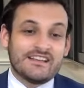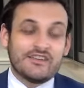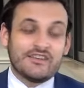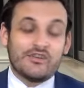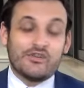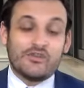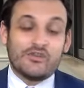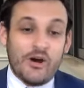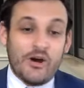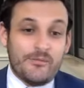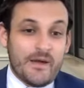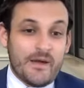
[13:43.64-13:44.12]

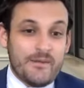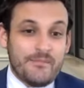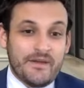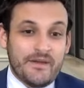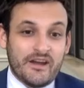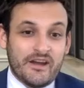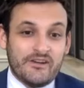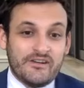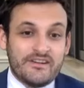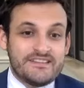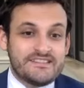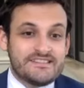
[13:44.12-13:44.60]
go call my
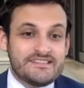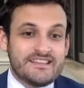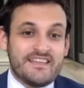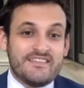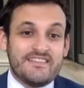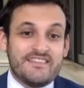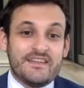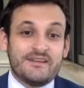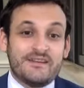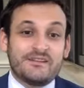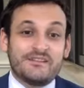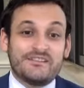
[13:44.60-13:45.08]
parents,
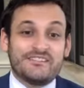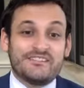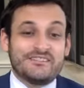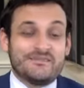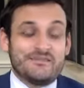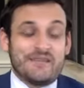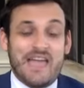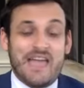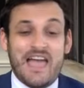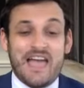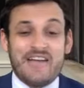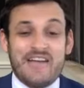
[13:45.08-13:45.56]
and then
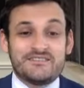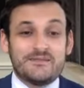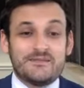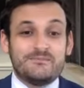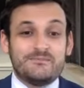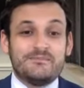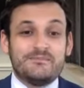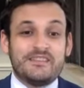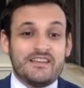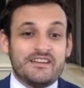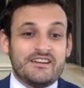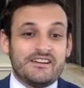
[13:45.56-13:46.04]
have
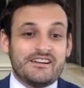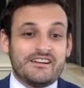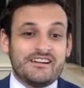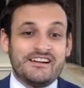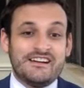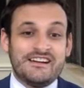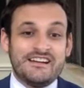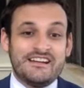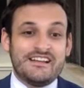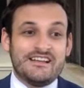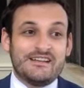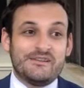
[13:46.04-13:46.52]
some dinner
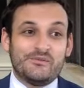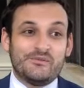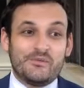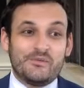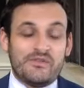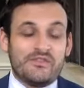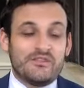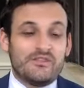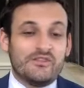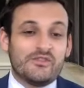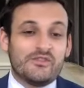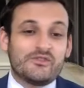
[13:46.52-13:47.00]

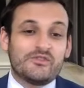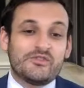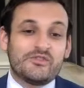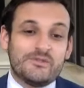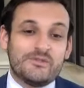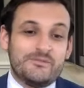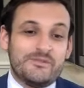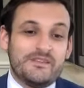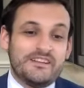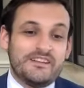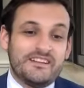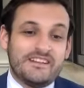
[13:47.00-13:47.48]
with the local
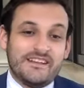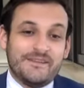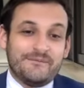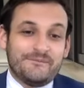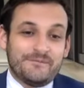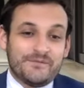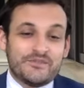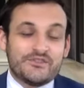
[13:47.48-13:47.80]
community.